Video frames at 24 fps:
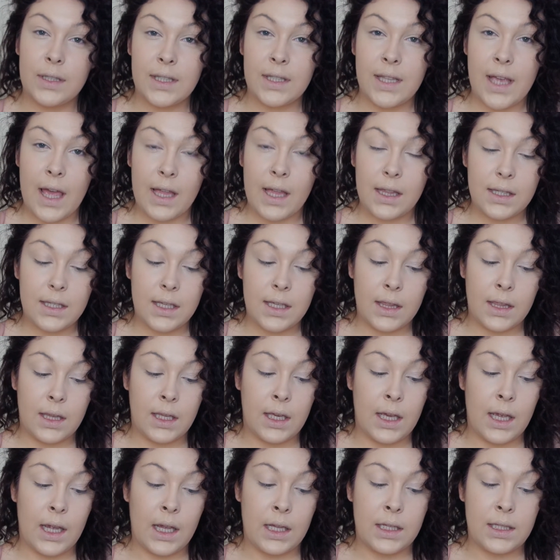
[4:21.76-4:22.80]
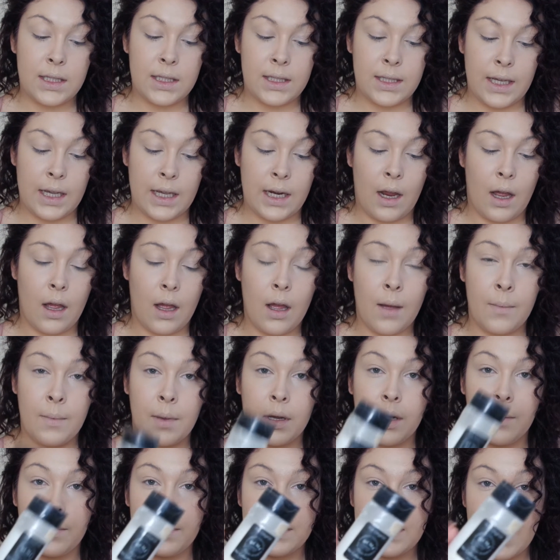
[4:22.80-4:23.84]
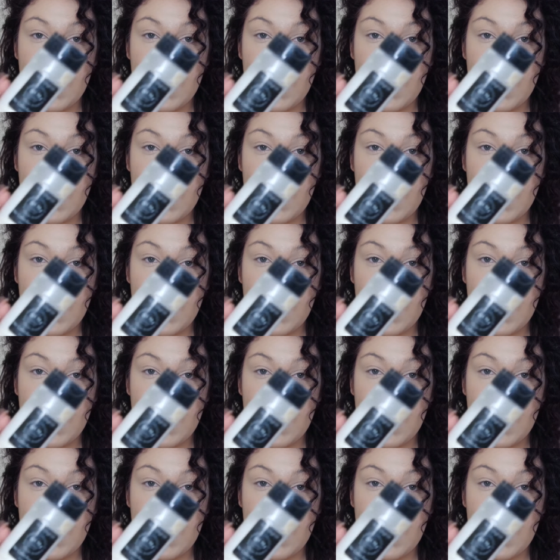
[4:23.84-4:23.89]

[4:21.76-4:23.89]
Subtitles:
set the concealer, I'm going to be